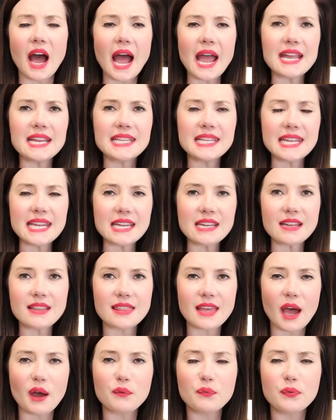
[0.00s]
I needed
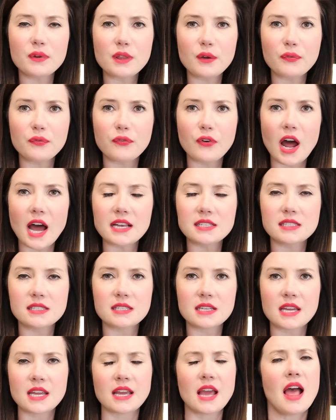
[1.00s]
that for the
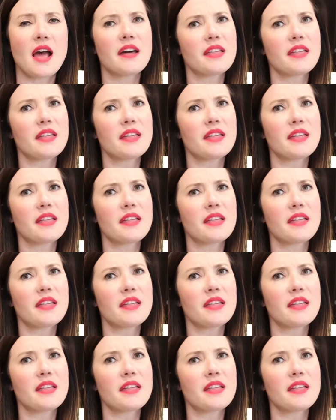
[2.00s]
frosting.